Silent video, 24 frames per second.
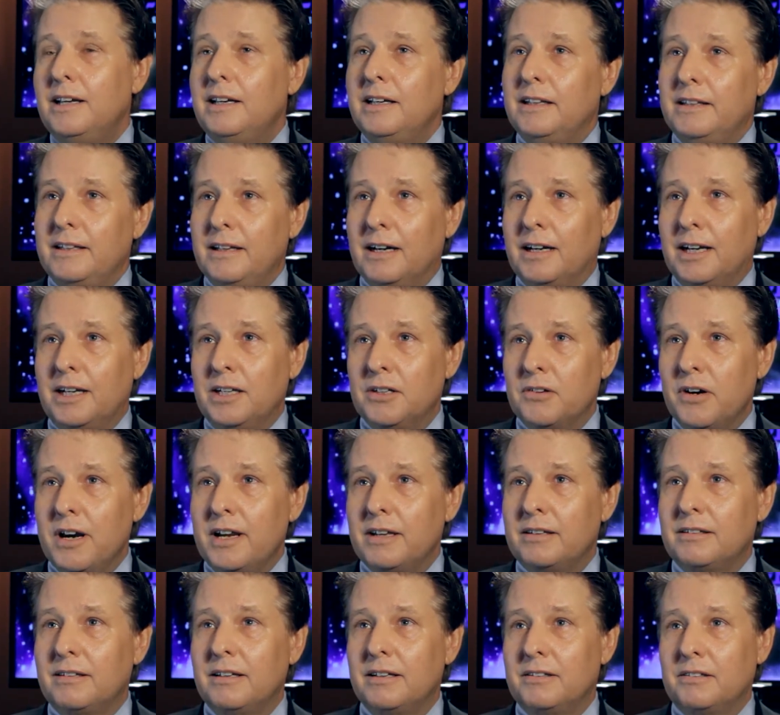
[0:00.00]
and the
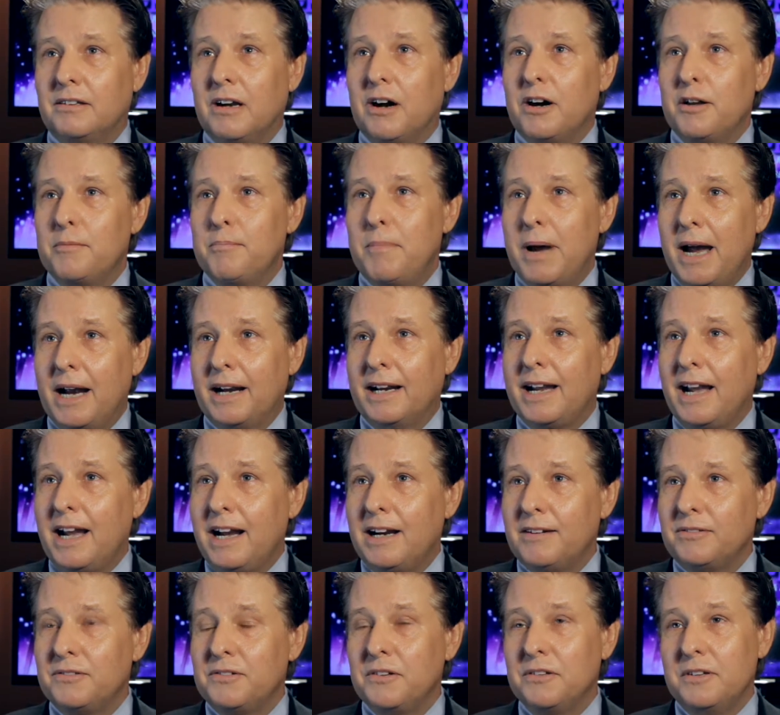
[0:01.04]
IRS has gone back
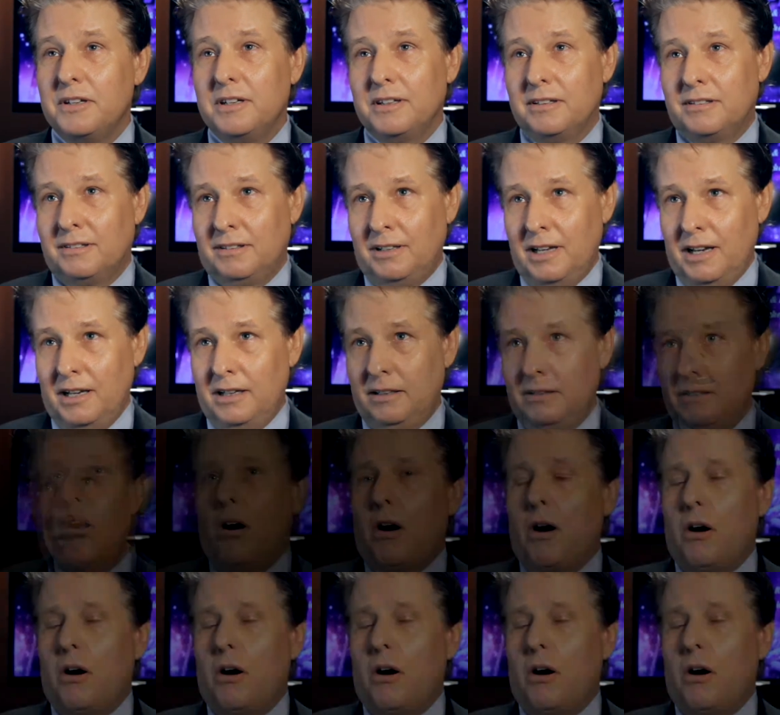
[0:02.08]
after the estate.